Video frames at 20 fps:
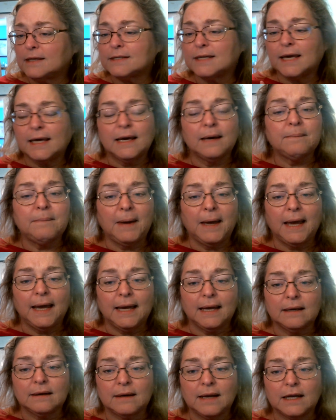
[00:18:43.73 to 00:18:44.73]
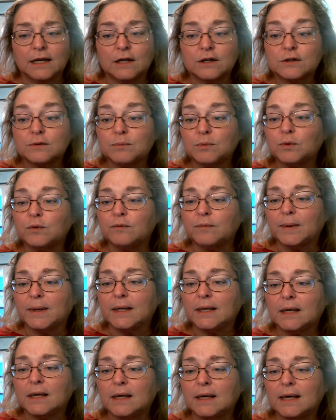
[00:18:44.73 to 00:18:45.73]
campaign and his
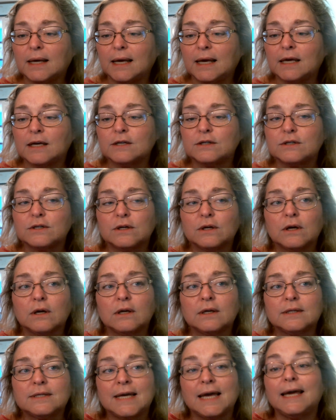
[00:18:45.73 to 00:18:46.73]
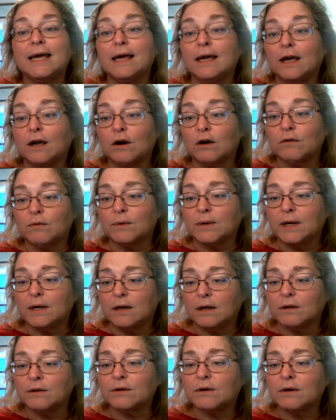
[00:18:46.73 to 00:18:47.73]
movement is taking care of one
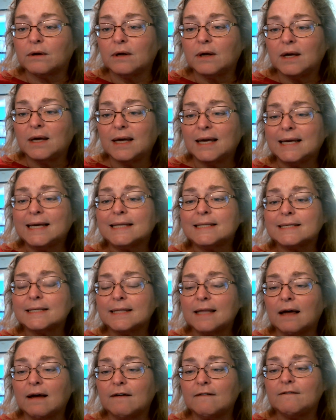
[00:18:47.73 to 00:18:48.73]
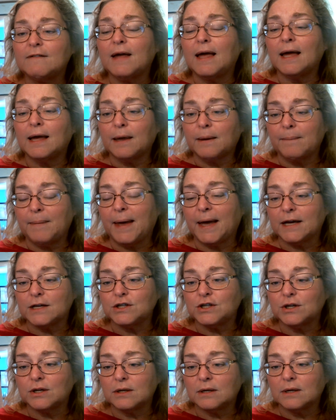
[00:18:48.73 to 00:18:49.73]
another. It's love and
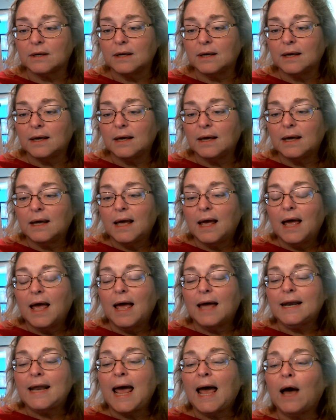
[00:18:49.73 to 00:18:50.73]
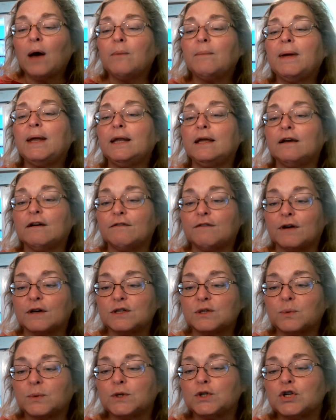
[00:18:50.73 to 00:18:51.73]
compassion. And how many of
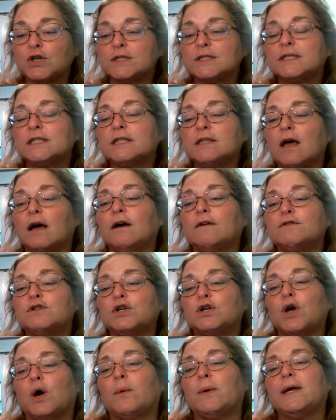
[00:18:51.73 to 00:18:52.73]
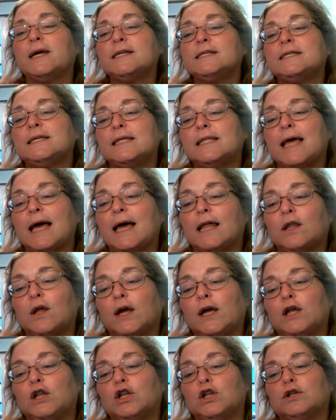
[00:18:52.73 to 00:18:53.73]
us would just love to go into that,
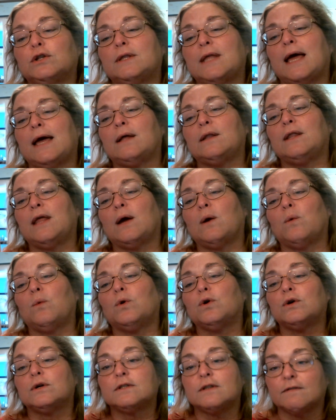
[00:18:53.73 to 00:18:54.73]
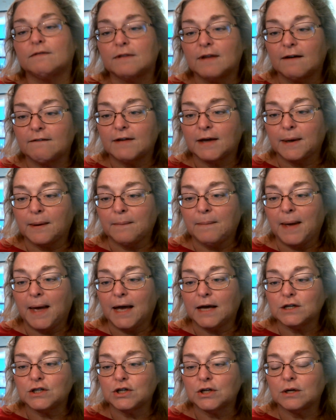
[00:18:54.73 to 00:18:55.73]
like that world of love and
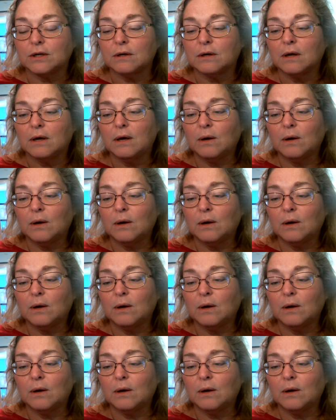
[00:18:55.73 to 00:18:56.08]
compassion?